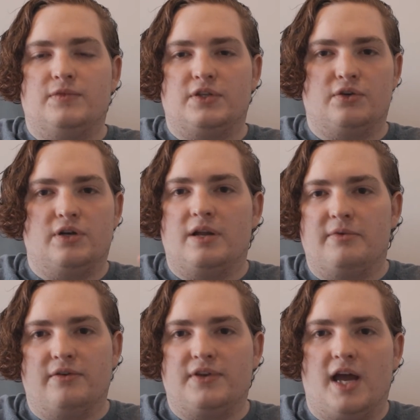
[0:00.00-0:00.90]
certain
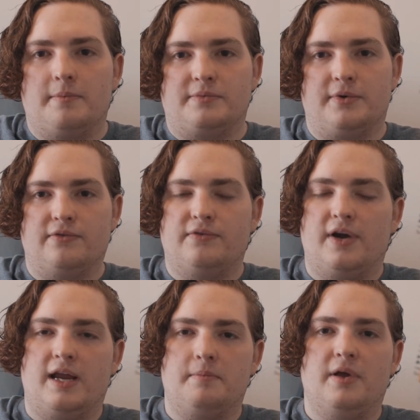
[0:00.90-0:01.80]
number of times per
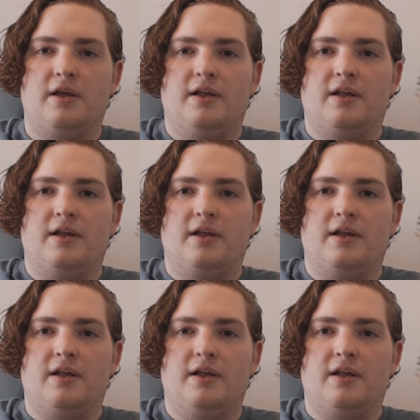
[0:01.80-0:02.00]
frame,